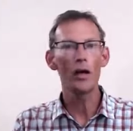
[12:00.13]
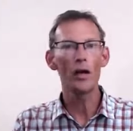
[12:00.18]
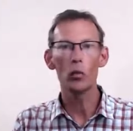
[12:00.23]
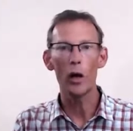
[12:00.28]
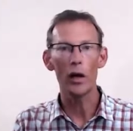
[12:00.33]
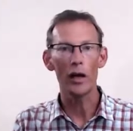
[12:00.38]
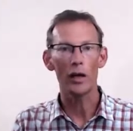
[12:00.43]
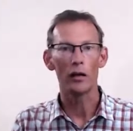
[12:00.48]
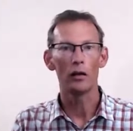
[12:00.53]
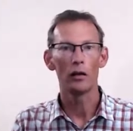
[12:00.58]

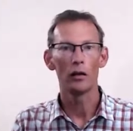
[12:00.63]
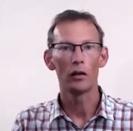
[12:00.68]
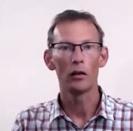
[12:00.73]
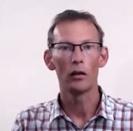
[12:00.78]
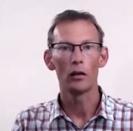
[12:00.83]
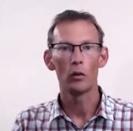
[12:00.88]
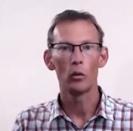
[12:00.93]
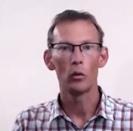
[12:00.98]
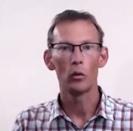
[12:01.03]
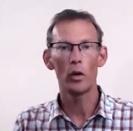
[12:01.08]
win
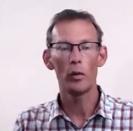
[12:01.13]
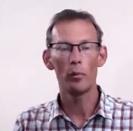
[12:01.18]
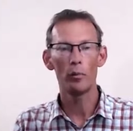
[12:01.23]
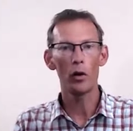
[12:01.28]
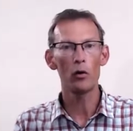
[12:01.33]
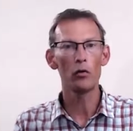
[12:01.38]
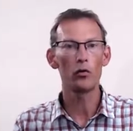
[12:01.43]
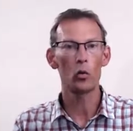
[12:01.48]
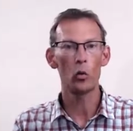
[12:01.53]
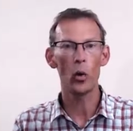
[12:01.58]
we
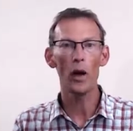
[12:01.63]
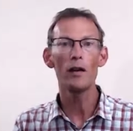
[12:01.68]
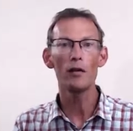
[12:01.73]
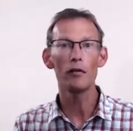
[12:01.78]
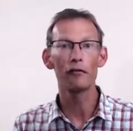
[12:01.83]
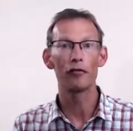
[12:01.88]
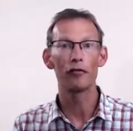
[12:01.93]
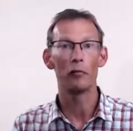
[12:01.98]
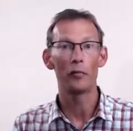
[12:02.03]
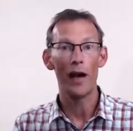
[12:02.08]
both win
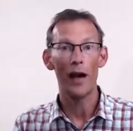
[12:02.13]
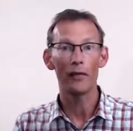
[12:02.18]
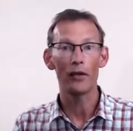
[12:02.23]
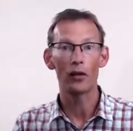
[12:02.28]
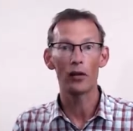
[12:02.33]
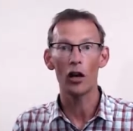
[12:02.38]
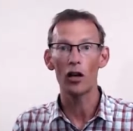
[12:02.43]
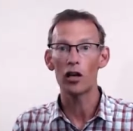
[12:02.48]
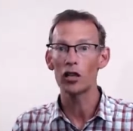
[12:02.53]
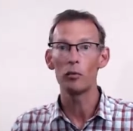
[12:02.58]
from that. The
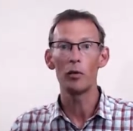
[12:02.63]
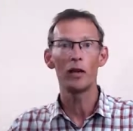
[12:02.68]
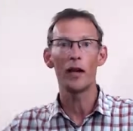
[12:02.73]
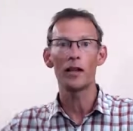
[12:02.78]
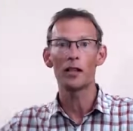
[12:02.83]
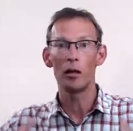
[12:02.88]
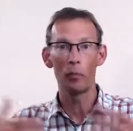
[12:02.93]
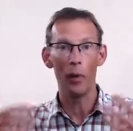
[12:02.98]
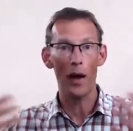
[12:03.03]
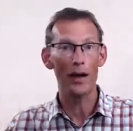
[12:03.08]
customer
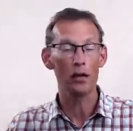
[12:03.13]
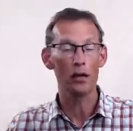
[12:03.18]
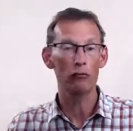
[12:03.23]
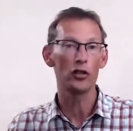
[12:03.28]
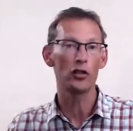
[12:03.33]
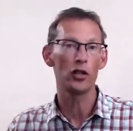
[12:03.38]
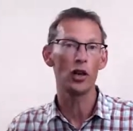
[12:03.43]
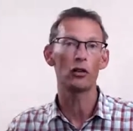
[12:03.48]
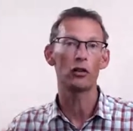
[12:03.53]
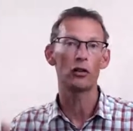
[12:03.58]
gets a better
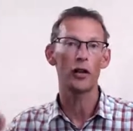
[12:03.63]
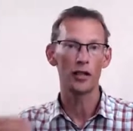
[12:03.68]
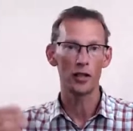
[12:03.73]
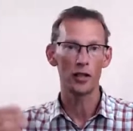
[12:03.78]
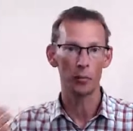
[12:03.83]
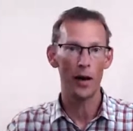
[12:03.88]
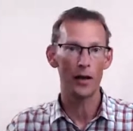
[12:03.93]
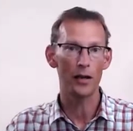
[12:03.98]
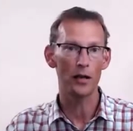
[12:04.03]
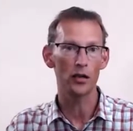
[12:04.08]
result, gets a
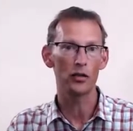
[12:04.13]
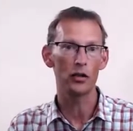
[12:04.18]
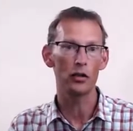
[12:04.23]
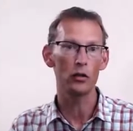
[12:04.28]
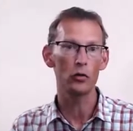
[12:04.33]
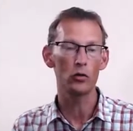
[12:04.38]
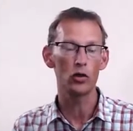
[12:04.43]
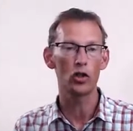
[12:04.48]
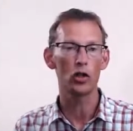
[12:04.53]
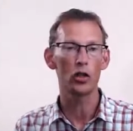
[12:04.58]
better
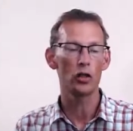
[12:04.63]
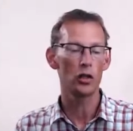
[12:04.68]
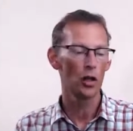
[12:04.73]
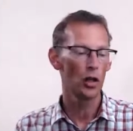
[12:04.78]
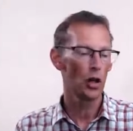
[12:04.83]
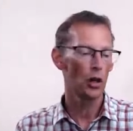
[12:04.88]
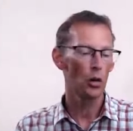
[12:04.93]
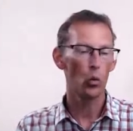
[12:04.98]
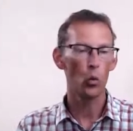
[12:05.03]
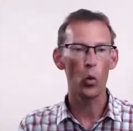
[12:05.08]
solution,
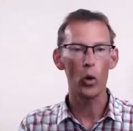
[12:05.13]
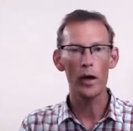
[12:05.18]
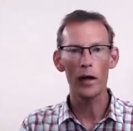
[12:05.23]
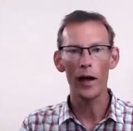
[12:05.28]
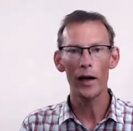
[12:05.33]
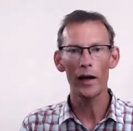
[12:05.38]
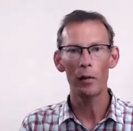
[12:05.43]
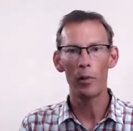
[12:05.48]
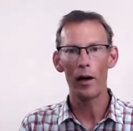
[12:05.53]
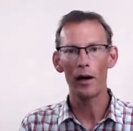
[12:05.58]
we mm.
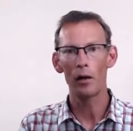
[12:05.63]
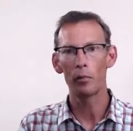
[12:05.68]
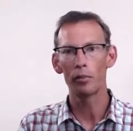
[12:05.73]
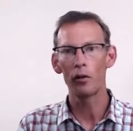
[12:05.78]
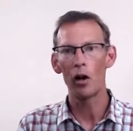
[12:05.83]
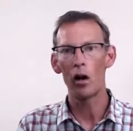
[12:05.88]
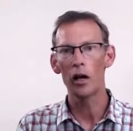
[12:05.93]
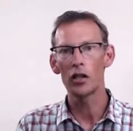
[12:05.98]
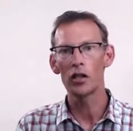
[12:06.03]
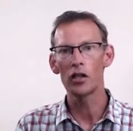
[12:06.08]
get a better
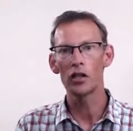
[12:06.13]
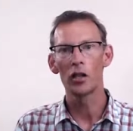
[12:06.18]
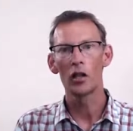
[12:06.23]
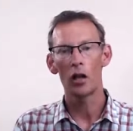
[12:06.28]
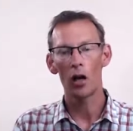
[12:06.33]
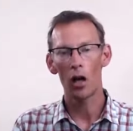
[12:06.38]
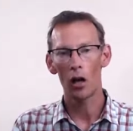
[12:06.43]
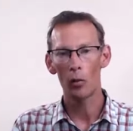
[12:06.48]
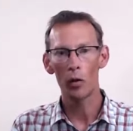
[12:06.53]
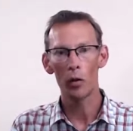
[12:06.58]
price,
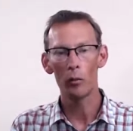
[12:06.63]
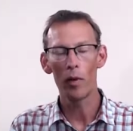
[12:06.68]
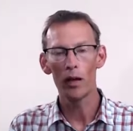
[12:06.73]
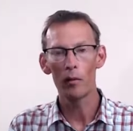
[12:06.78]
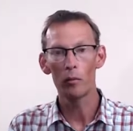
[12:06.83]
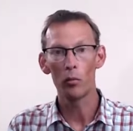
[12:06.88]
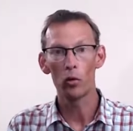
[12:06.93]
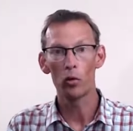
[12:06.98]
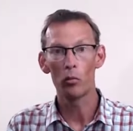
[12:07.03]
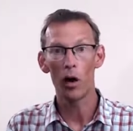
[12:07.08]
and we
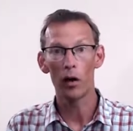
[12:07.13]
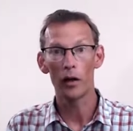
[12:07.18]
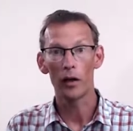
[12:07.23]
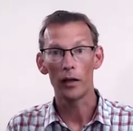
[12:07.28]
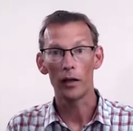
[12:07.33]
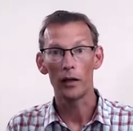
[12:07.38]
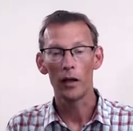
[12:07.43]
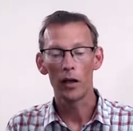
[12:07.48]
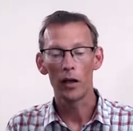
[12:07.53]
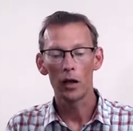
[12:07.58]
make more
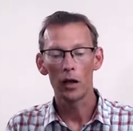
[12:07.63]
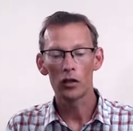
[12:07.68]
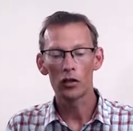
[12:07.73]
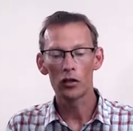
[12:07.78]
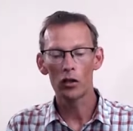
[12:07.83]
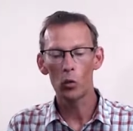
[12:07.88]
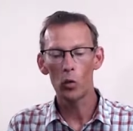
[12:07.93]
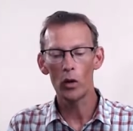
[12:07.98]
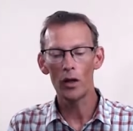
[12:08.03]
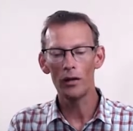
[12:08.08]
money.
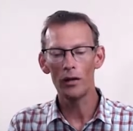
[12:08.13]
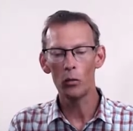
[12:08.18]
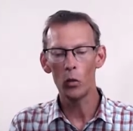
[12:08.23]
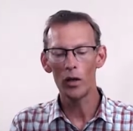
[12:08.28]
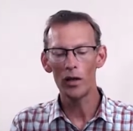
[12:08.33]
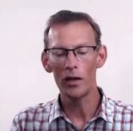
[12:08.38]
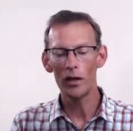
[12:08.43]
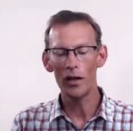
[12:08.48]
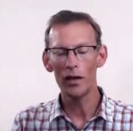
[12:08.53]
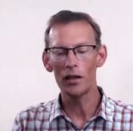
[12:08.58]
So we,
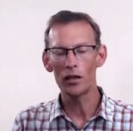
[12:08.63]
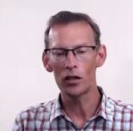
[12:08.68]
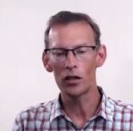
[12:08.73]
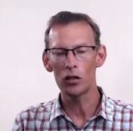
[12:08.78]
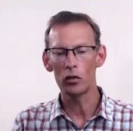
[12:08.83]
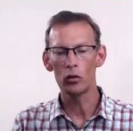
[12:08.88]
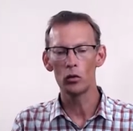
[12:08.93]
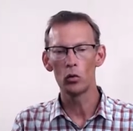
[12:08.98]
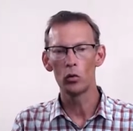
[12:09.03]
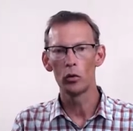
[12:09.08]
we need
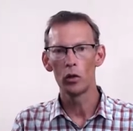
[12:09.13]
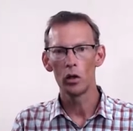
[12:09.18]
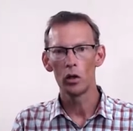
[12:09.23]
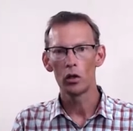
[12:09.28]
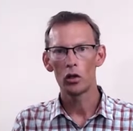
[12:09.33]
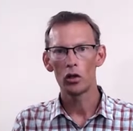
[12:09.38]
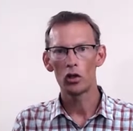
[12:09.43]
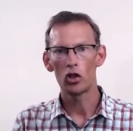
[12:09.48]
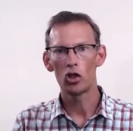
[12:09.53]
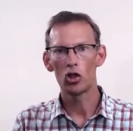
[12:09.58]
to
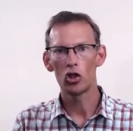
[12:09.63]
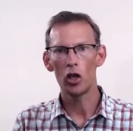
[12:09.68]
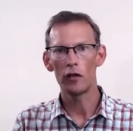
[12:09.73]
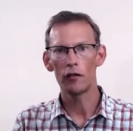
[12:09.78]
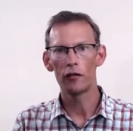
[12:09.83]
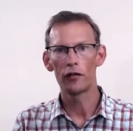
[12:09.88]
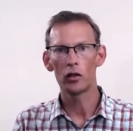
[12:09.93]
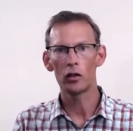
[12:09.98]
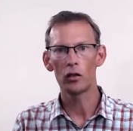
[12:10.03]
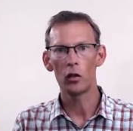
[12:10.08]

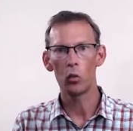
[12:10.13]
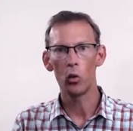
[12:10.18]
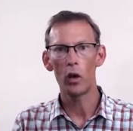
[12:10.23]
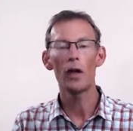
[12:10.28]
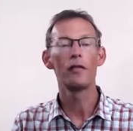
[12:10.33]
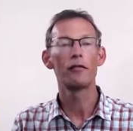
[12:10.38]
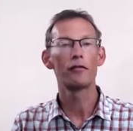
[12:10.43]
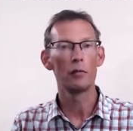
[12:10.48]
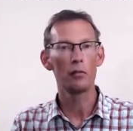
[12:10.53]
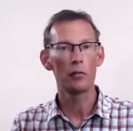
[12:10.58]
shift
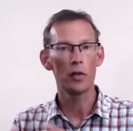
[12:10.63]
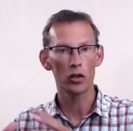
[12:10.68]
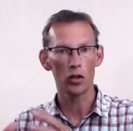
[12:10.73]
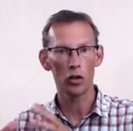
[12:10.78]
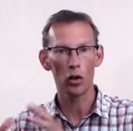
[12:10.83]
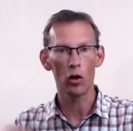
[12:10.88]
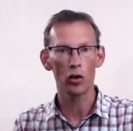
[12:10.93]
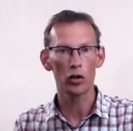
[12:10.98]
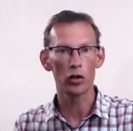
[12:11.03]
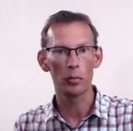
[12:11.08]
away from this
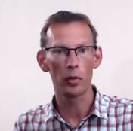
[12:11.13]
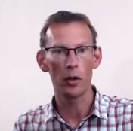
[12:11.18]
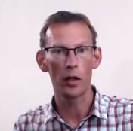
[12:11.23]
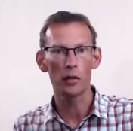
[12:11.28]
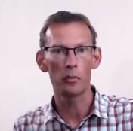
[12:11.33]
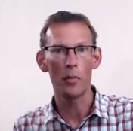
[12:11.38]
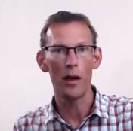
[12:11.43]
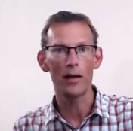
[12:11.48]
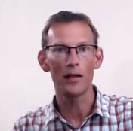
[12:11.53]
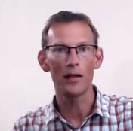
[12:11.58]
cost plus
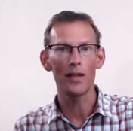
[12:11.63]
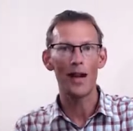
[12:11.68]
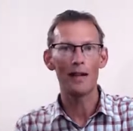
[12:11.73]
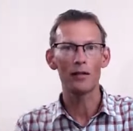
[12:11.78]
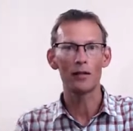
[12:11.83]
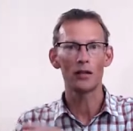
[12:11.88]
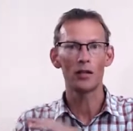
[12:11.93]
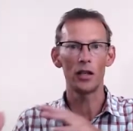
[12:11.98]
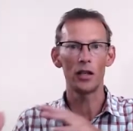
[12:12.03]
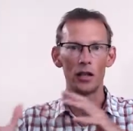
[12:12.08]

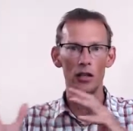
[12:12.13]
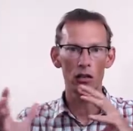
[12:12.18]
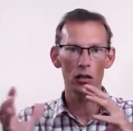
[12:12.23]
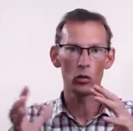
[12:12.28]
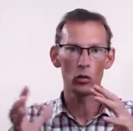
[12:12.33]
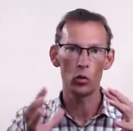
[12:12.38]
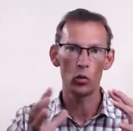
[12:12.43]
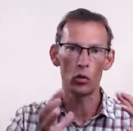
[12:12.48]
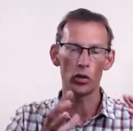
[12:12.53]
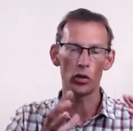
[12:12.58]
mentality
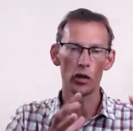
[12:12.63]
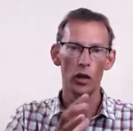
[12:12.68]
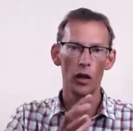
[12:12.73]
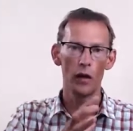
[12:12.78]
towards